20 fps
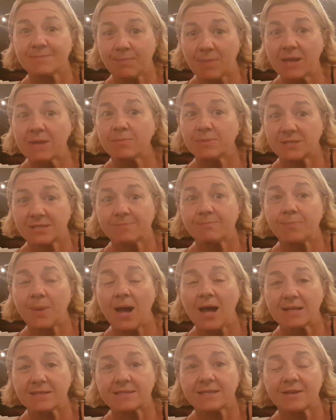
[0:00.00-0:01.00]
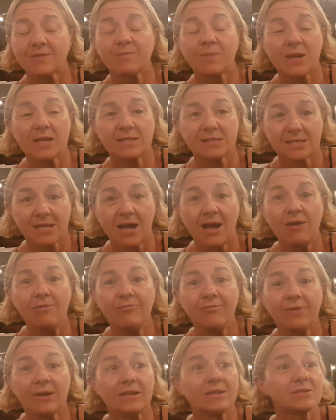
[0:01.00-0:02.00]
been parts that have been
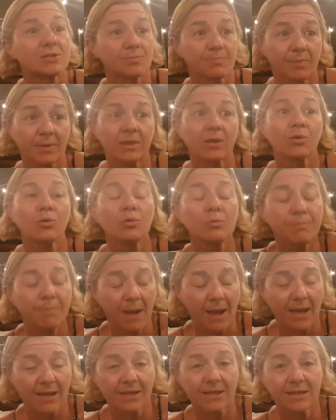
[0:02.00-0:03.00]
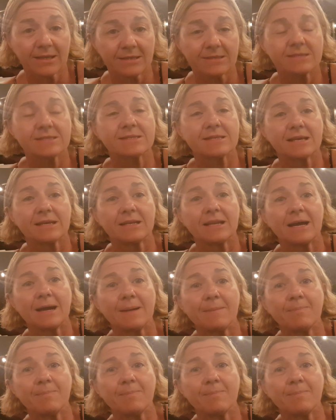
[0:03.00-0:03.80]
tough, but the good part is that